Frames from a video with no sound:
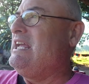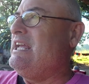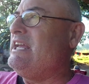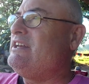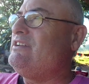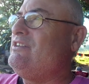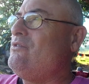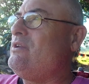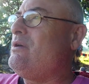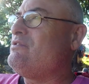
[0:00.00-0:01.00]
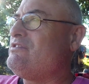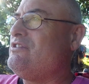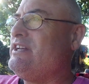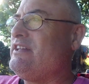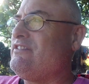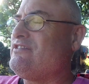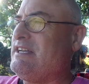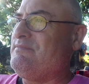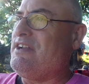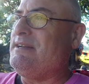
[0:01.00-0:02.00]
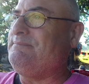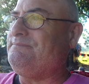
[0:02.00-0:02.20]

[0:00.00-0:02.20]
And you know what I was learning at the same time?